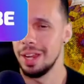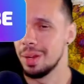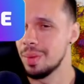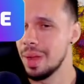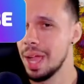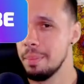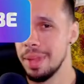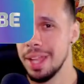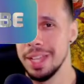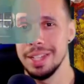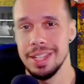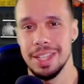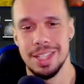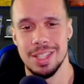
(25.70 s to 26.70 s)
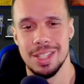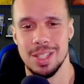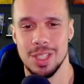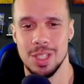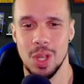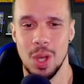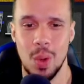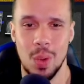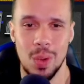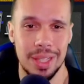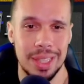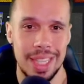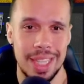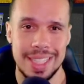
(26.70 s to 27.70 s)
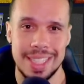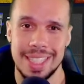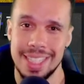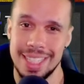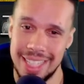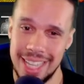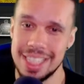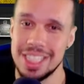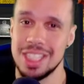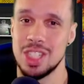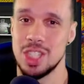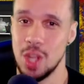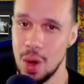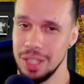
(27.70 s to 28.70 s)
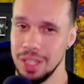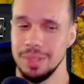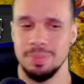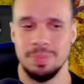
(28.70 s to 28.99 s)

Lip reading: to grind, man. So let's get started.